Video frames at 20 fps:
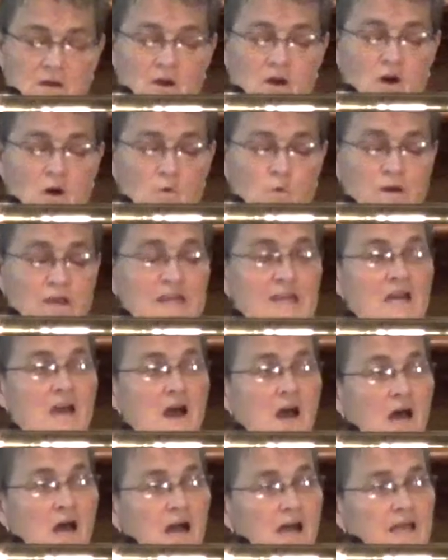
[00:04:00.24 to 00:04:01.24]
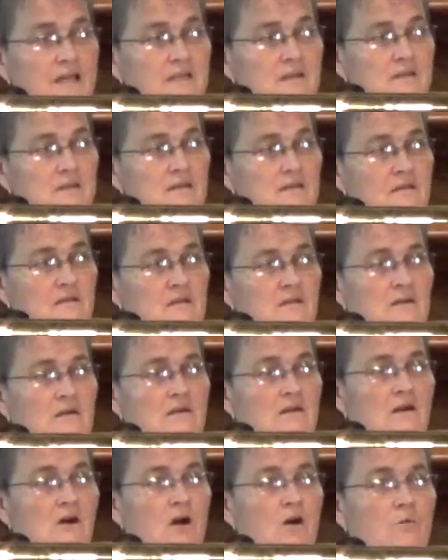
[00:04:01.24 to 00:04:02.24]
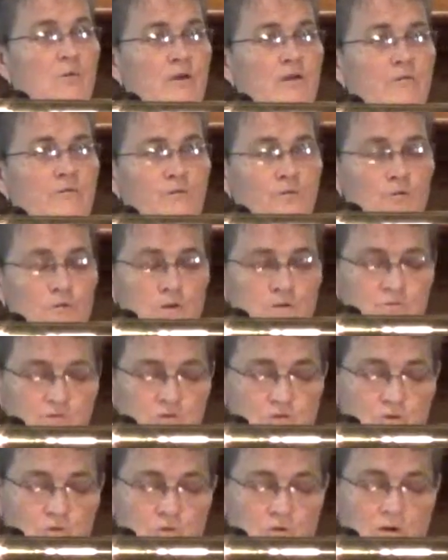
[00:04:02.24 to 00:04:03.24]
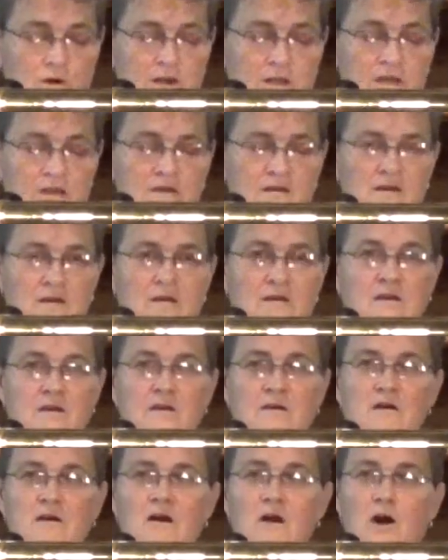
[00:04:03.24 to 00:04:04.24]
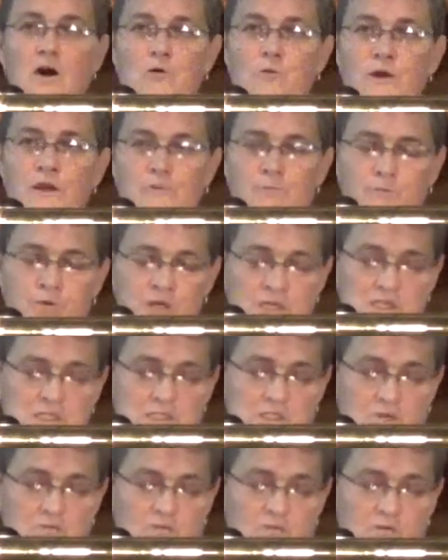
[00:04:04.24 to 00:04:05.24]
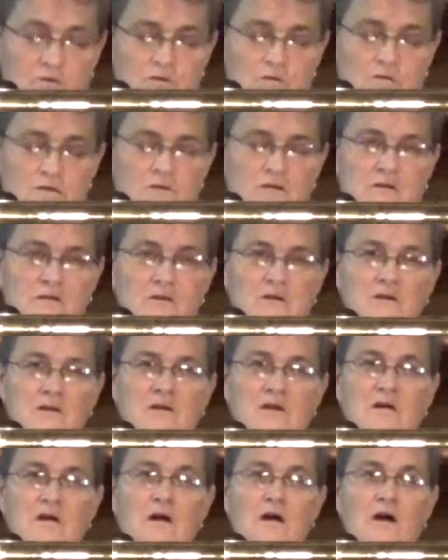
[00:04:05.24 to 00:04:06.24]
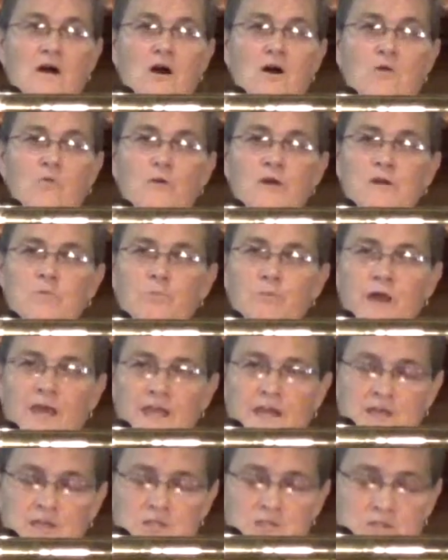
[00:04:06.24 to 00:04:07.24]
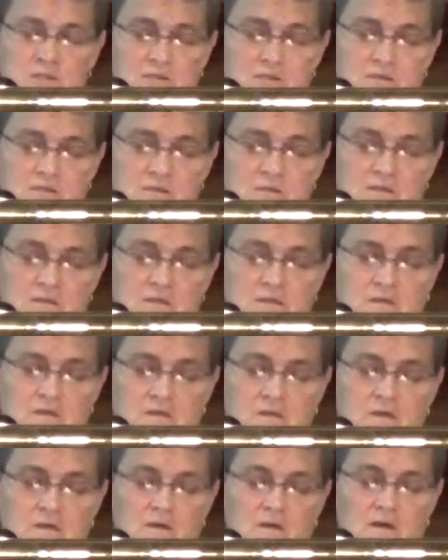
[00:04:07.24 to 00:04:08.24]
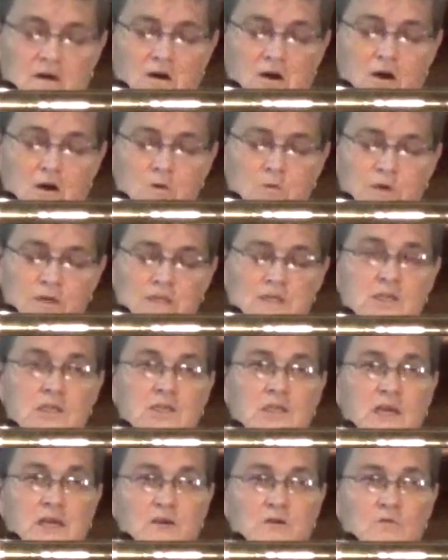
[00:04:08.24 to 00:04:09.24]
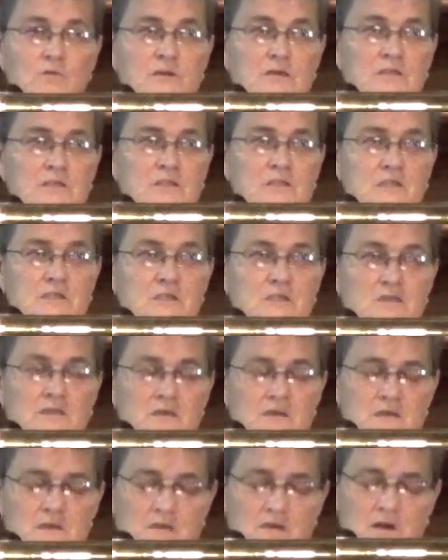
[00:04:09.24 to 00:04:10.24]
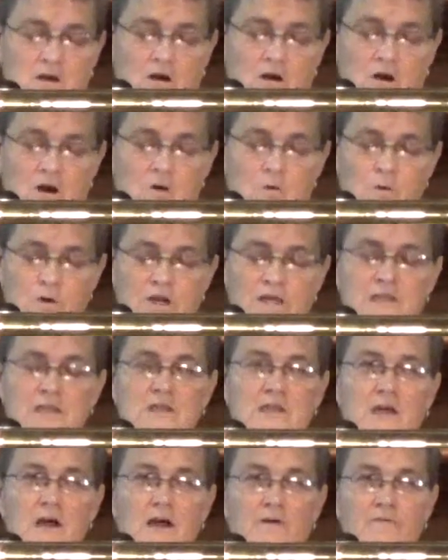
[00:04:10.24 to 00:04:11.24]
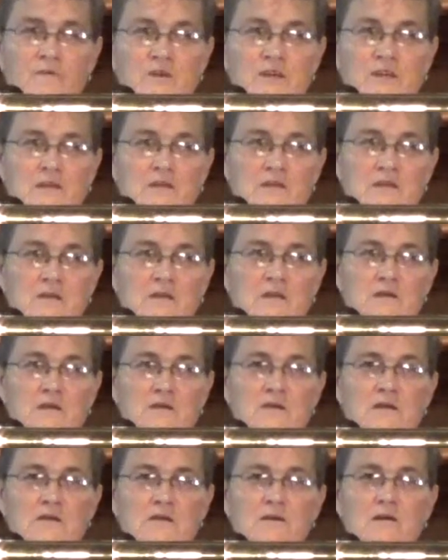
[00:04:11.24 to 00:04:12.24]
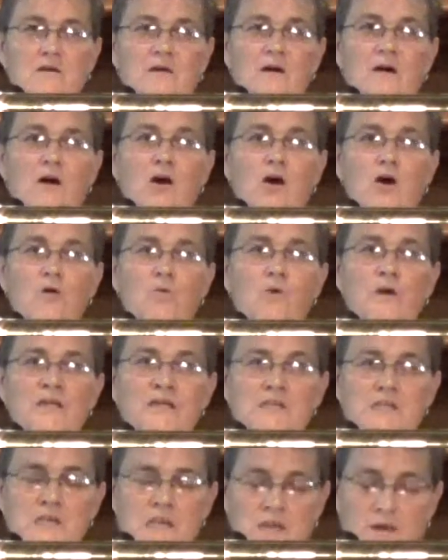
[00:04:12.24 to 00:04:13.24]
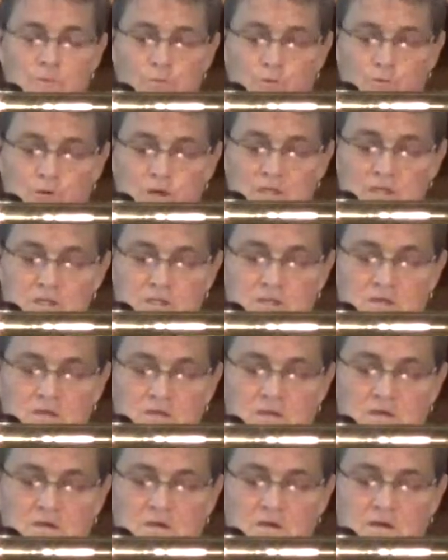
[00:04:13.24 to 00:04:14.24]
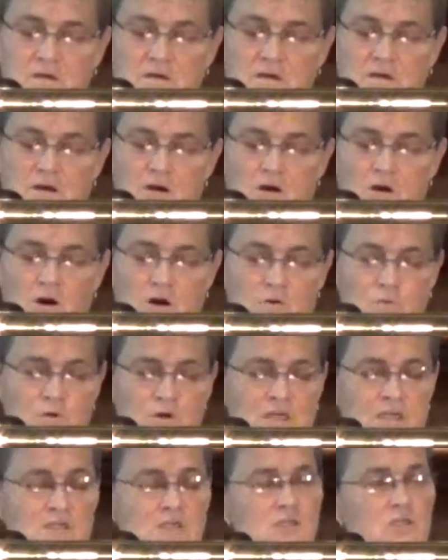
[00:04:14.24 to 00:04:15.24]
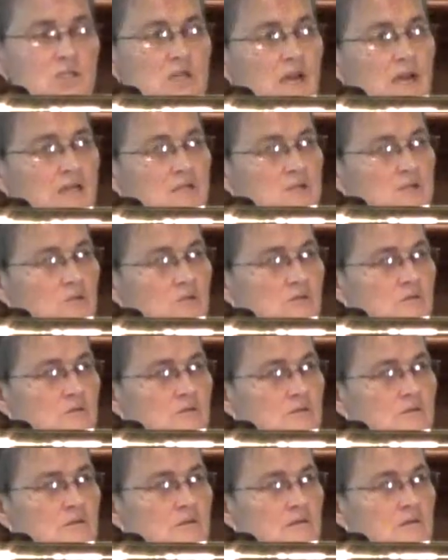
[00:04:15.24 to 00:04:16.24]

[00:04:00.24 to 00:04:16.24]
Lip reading: Are we kind? Are we full of joy? Are we peaceful? Are we patient? Are we generous? Are we loving? Are we temperate? Are we gentle?